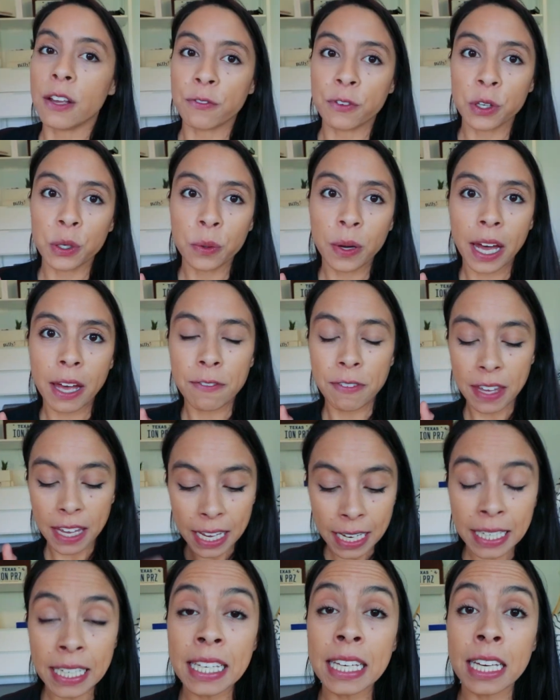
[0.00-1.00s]
If you have
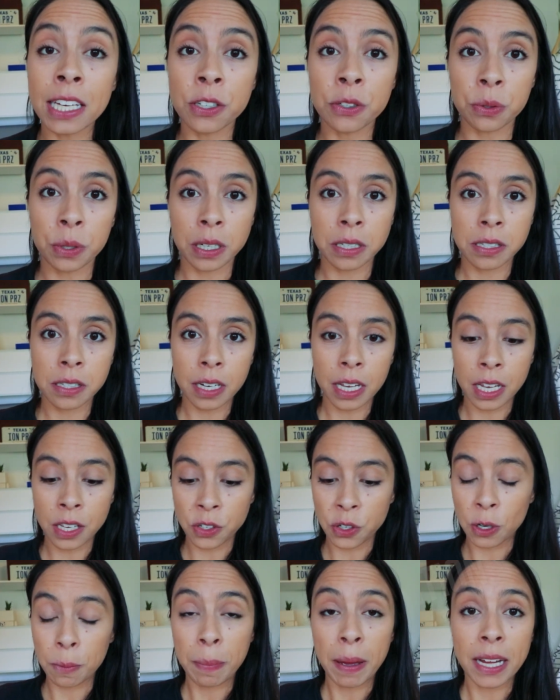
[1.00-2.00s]
any interest
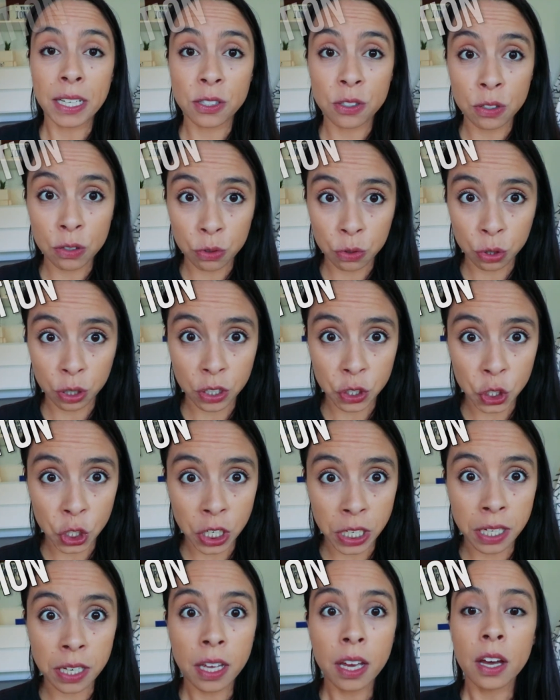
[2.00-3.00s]
in your pet's
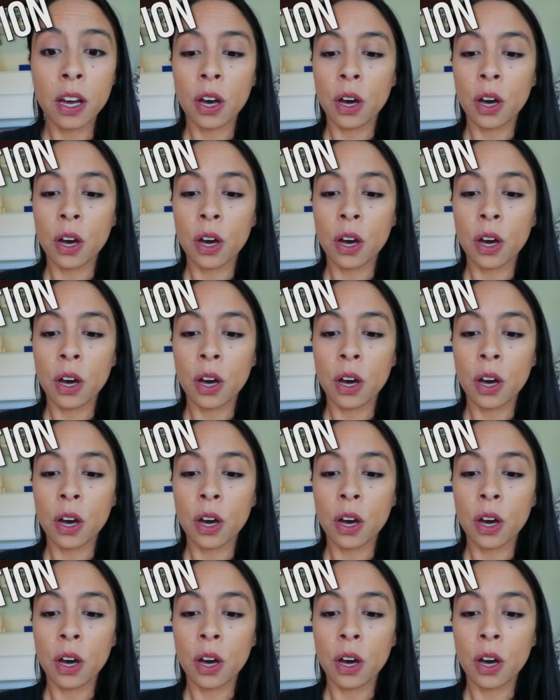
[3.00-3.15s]
nutrition,